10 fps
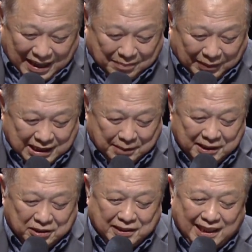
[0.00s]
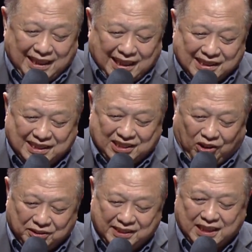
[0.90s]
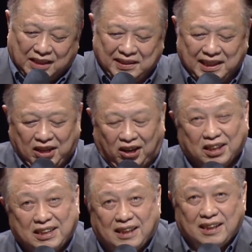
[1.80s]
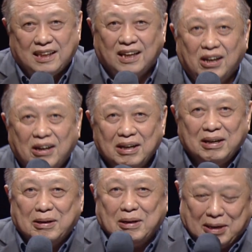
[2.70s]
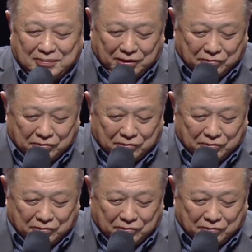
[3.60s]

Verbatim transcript: My sermon today is on serving God with the